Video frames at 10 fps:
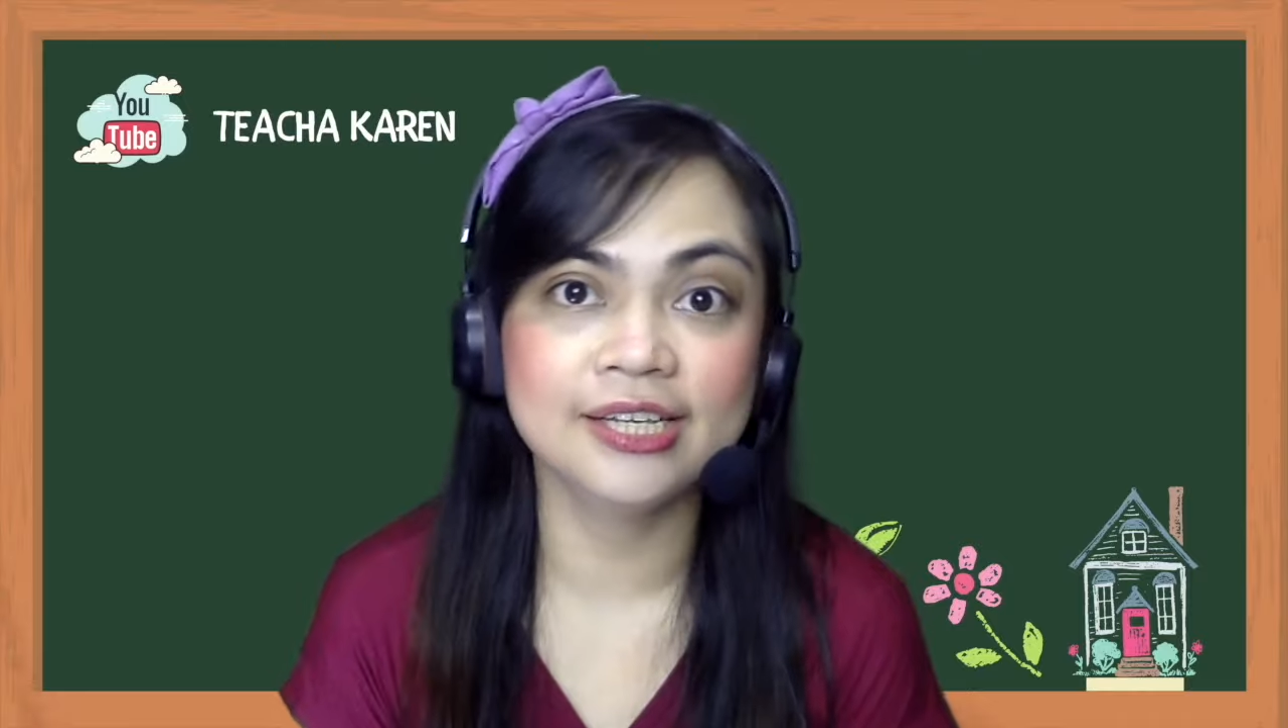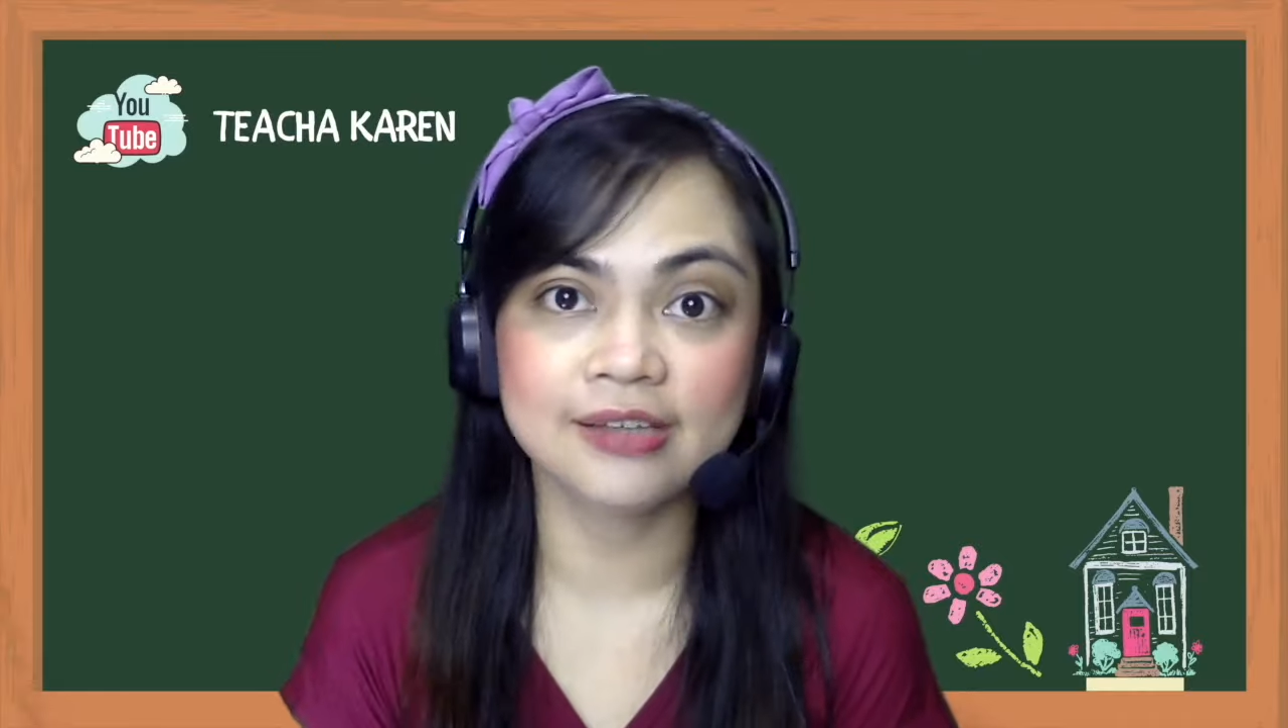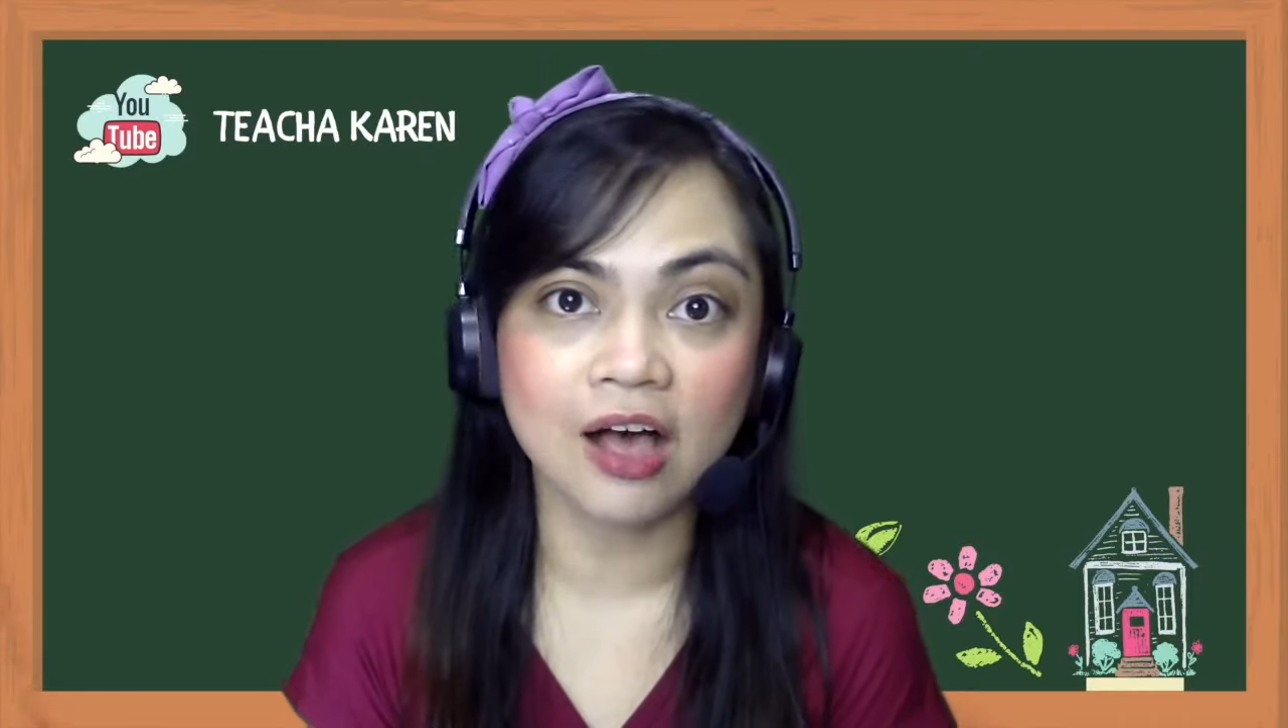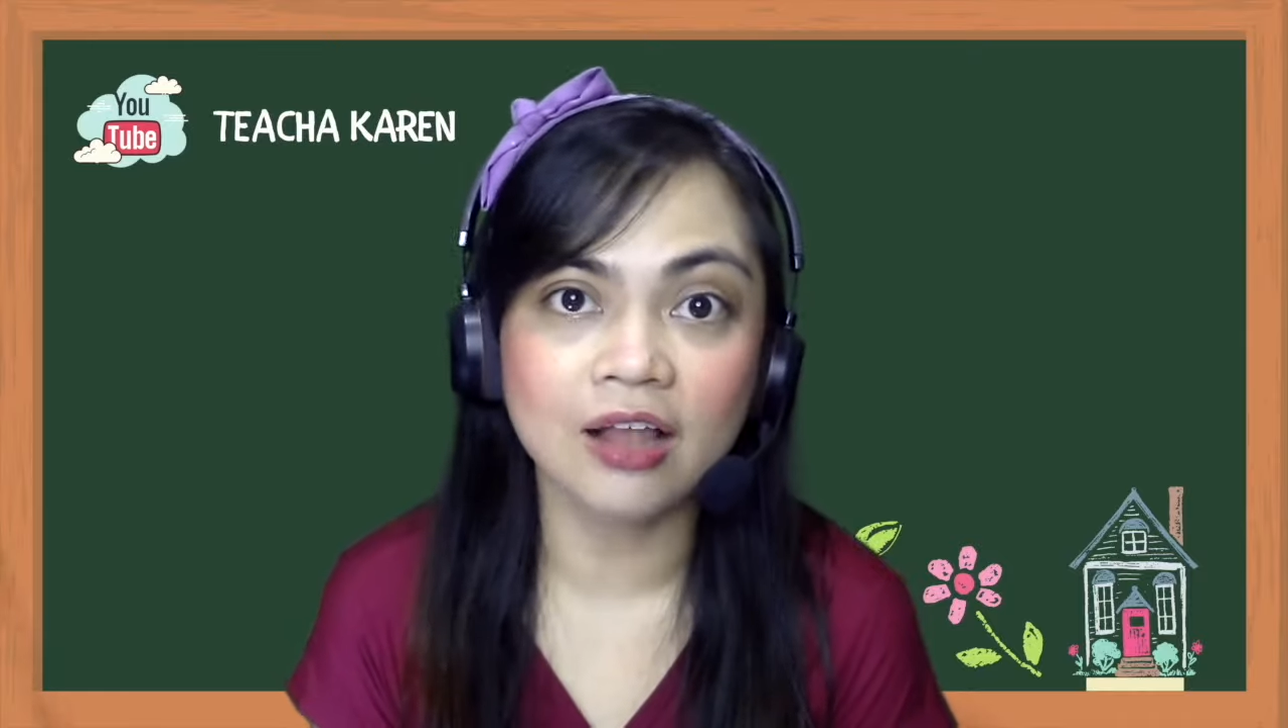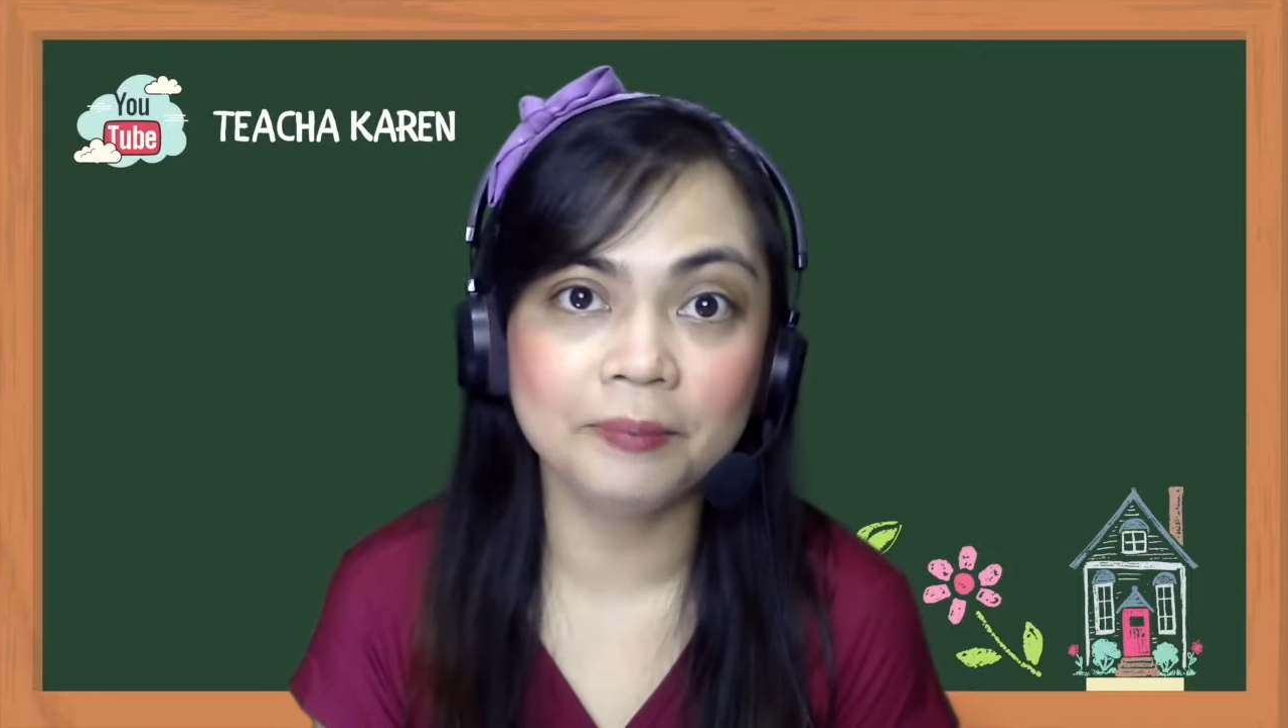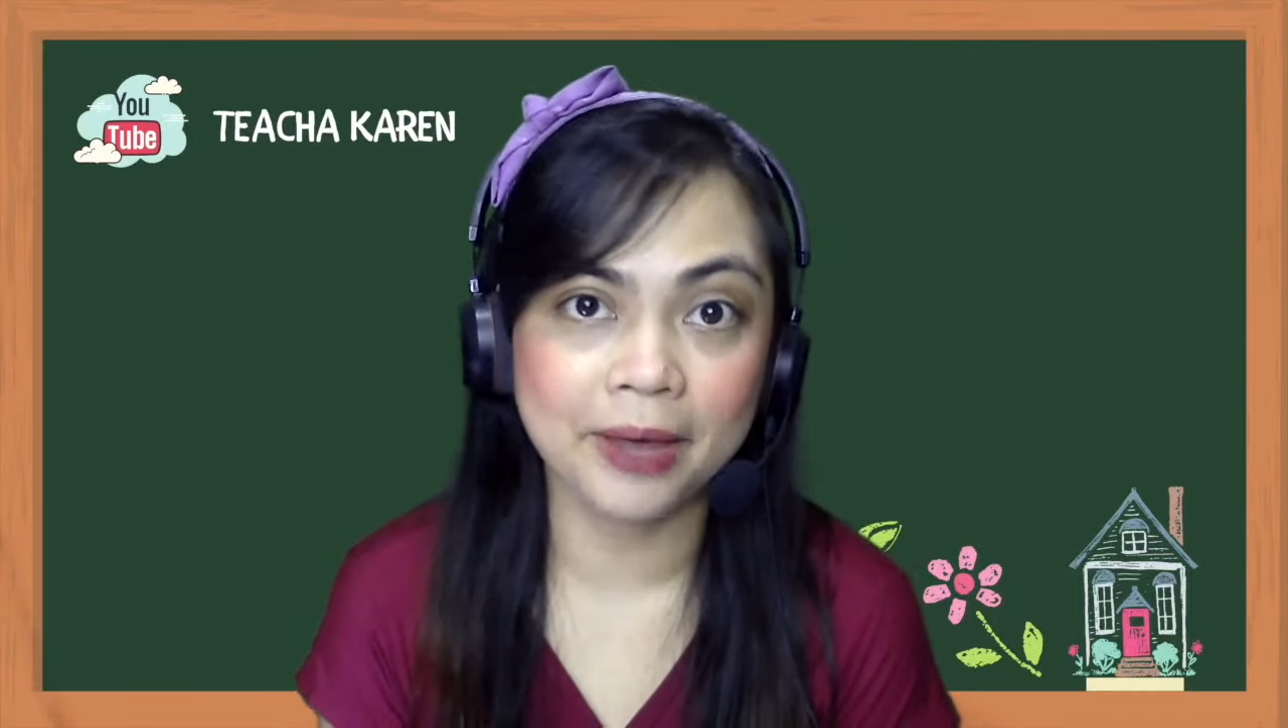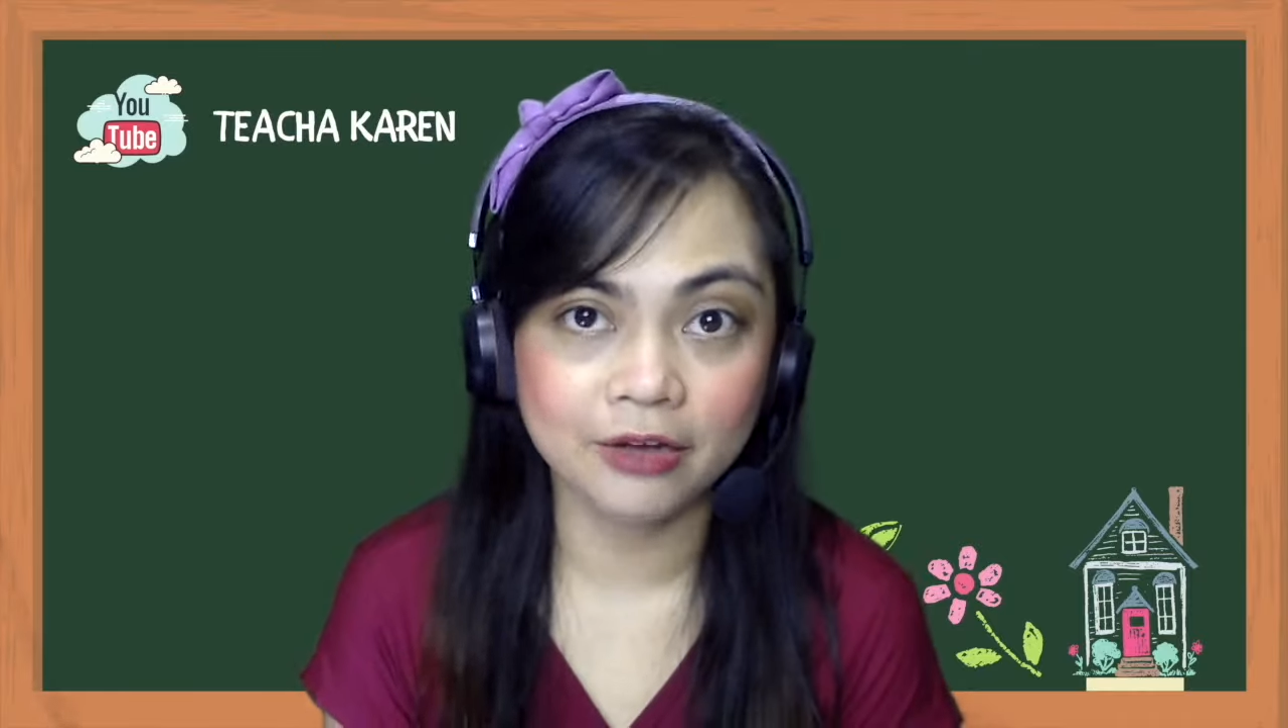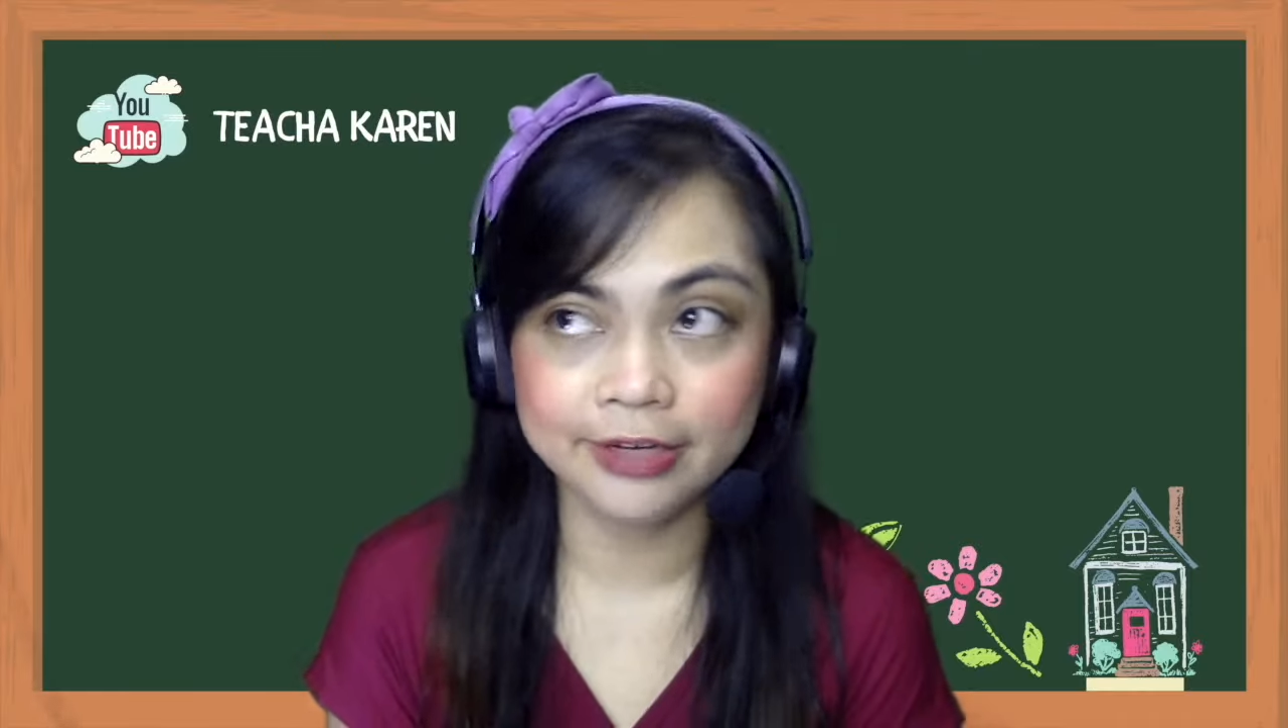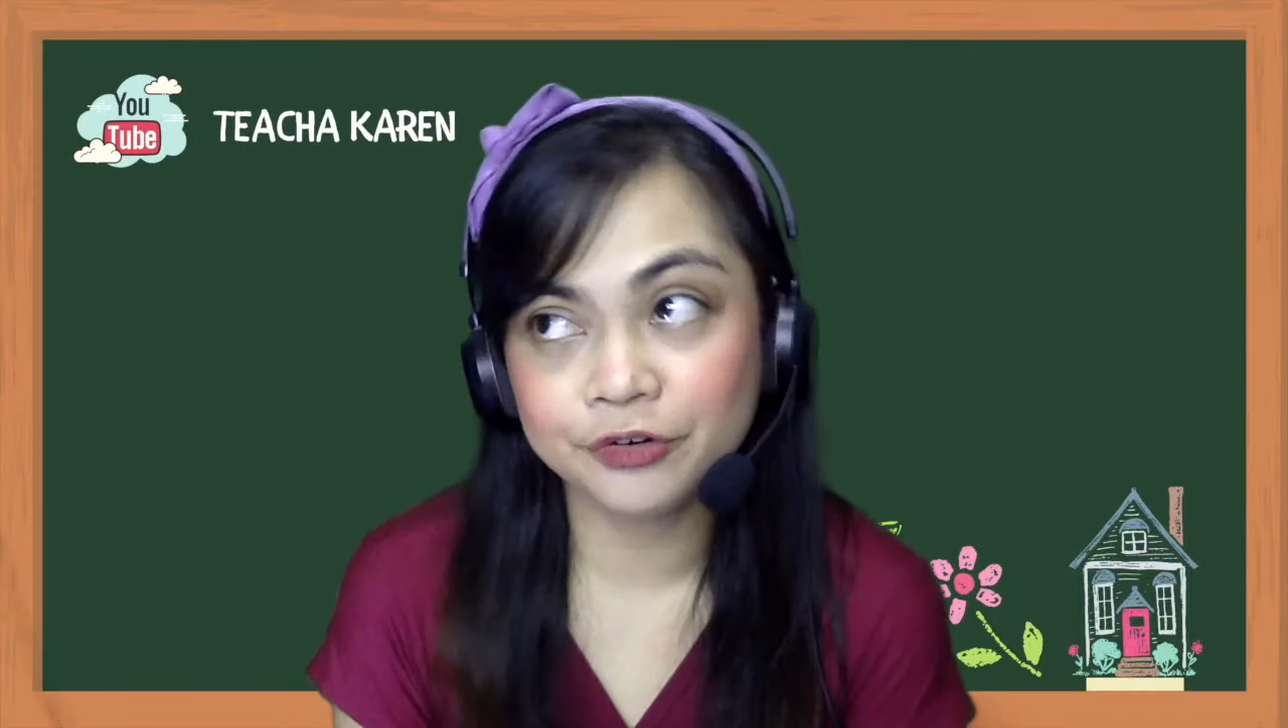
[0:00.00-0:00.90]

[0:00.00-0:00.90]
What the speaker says: is all about